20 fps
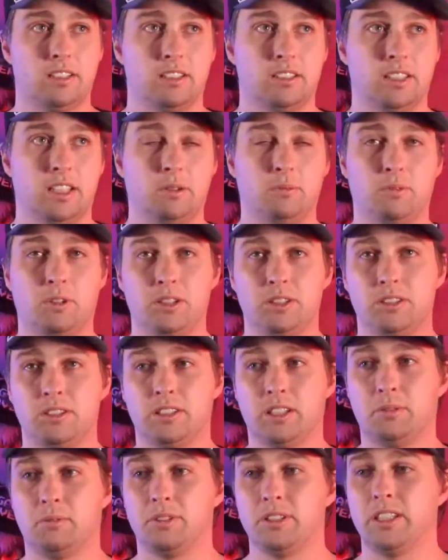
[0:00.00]

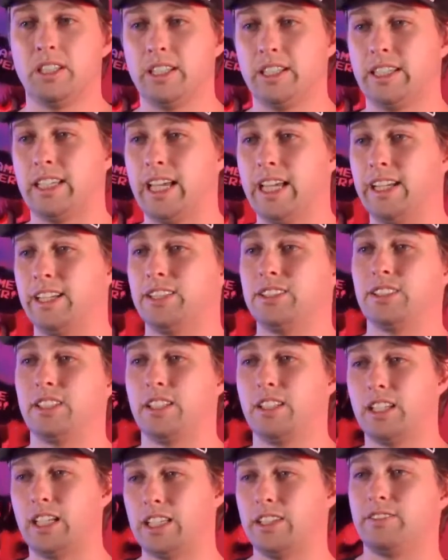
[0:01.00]
engage in a
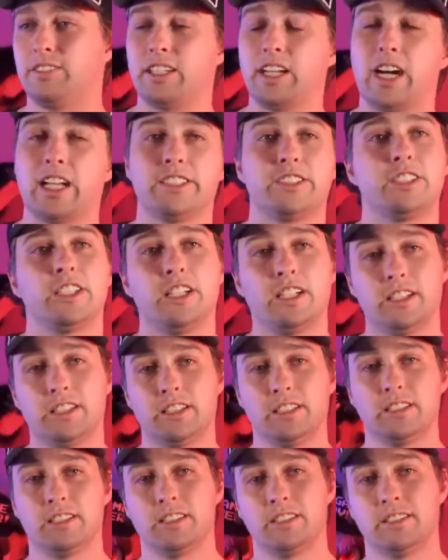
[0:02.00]
lot of gotcha
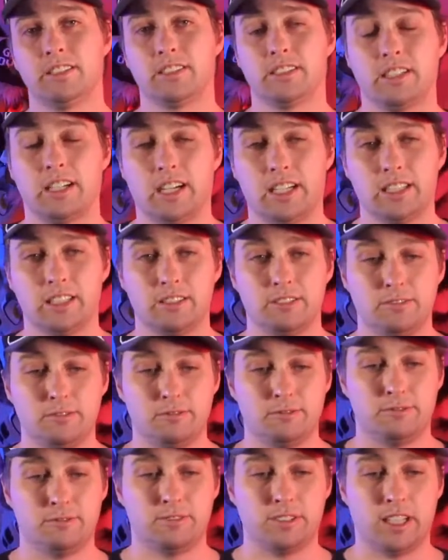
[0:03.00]
kind of
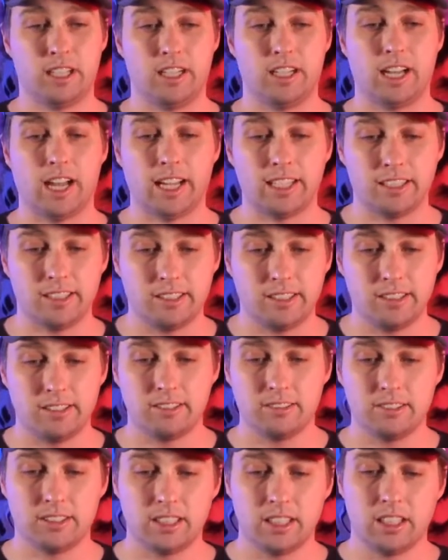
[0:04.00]

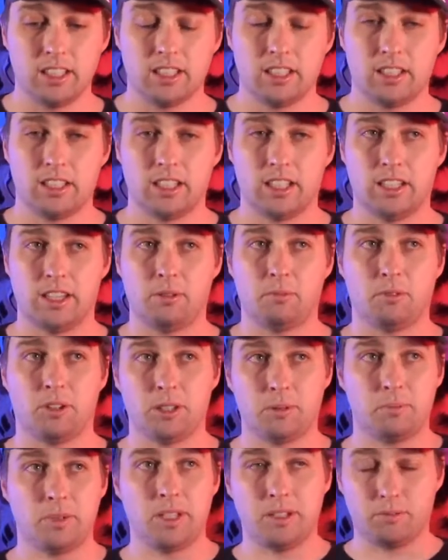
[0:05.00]
attitudes. They want
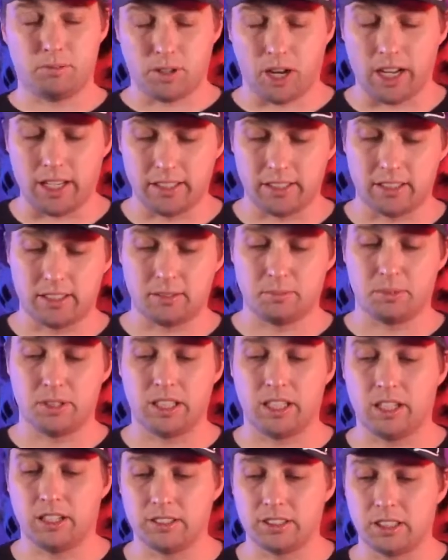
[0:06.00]
to be right, but
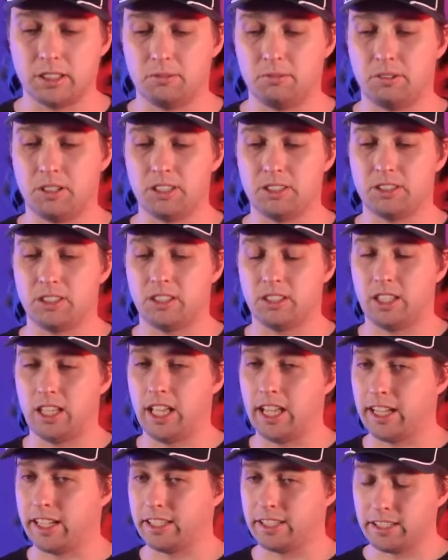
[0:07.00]
they also want to
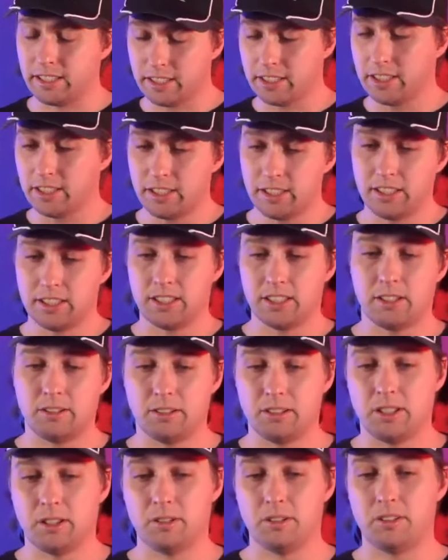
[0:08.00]

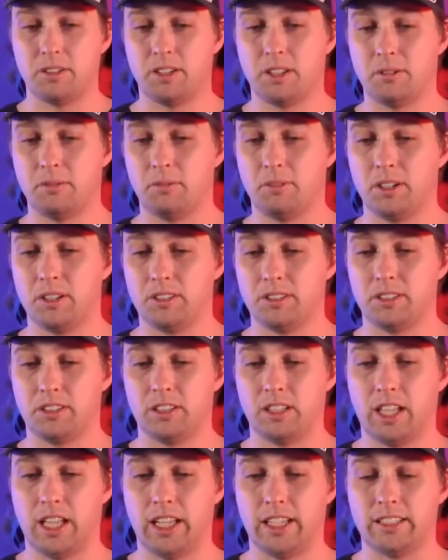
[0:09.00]
they want
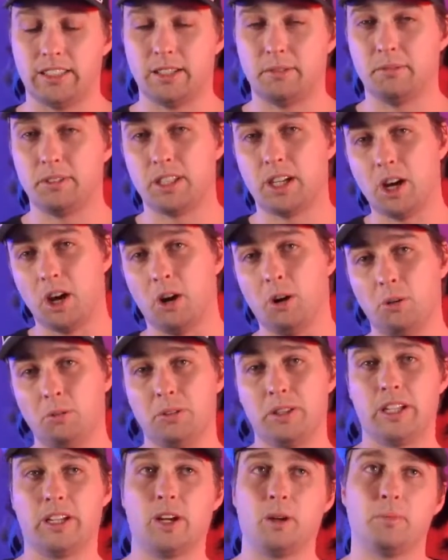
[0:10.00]
to
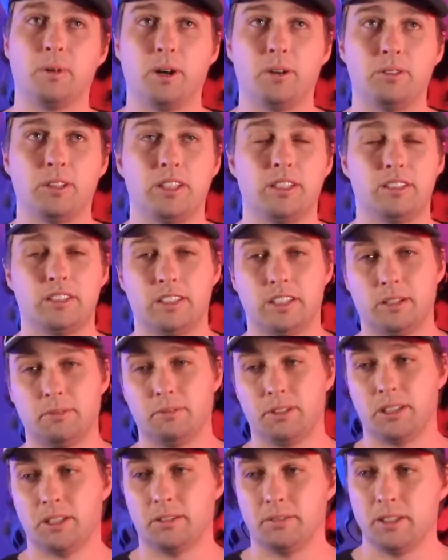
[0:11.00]
own their opponent, and they
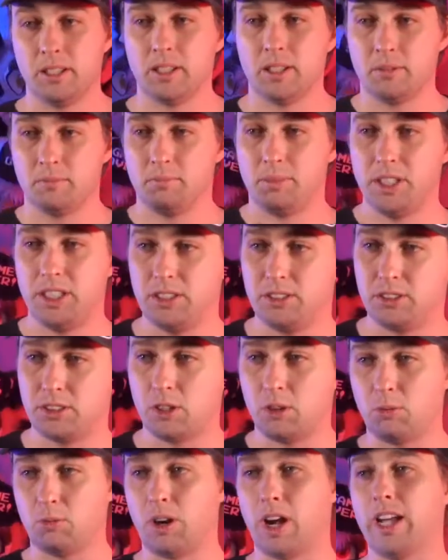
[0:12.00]
want to be
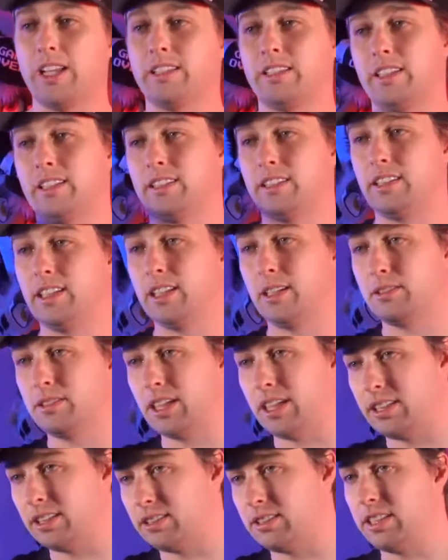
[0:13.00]
so right that the other
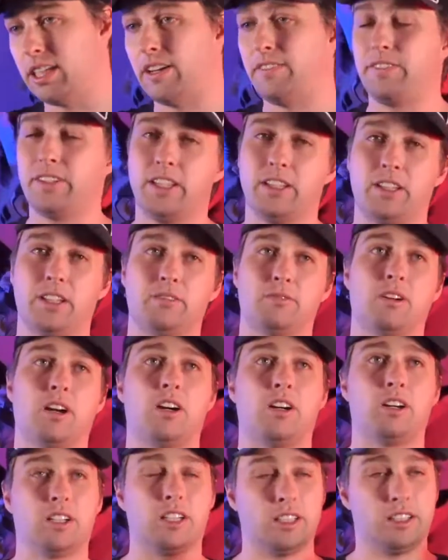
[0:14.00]
side is definitely
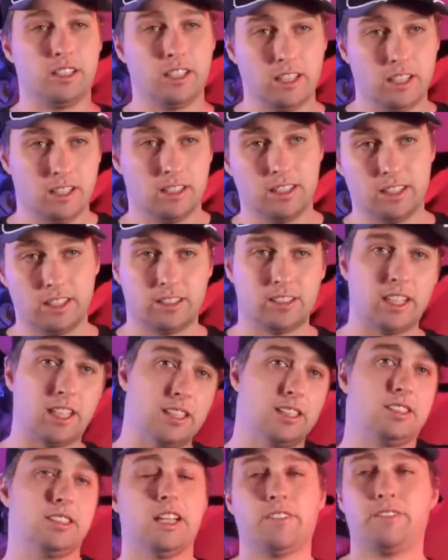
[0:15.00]
wrong and this side
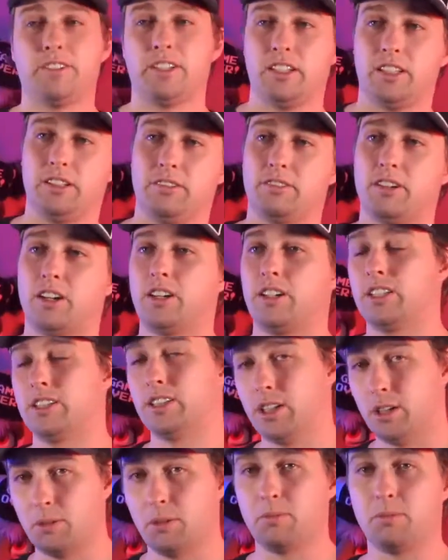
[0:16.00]
is definitely wrong, and
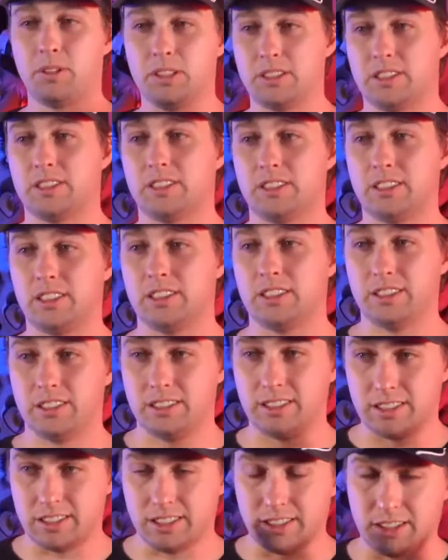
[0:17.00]
no one wants to
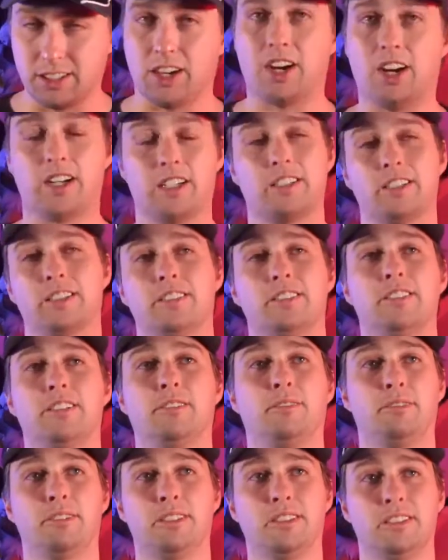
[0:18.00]
talk. No
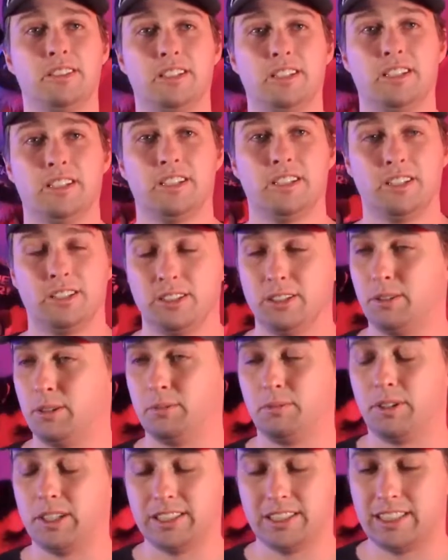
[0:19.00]
one
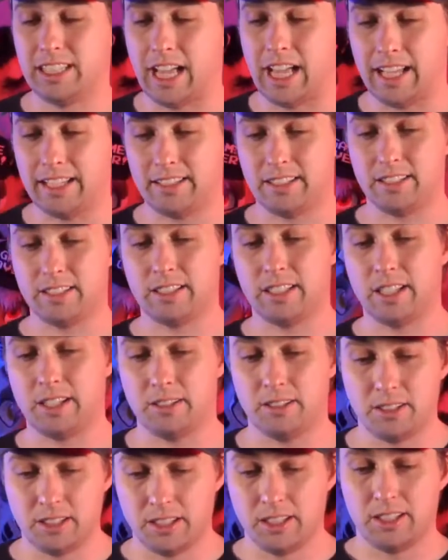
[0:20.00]
wants that.
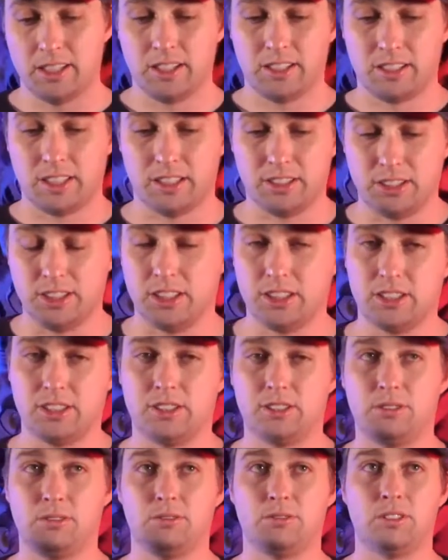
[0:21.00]
They
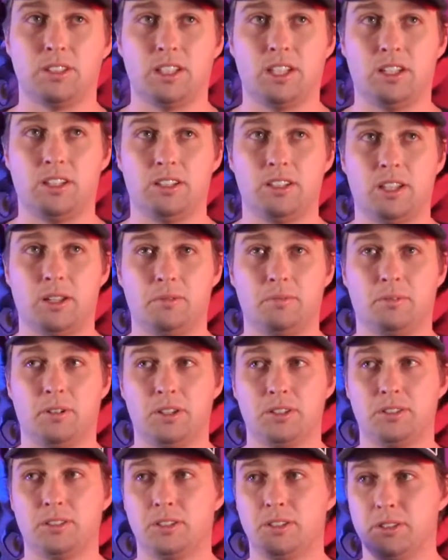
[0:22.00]

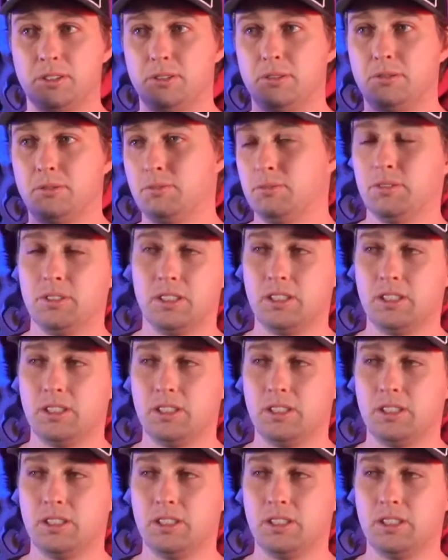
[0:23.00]
want to do,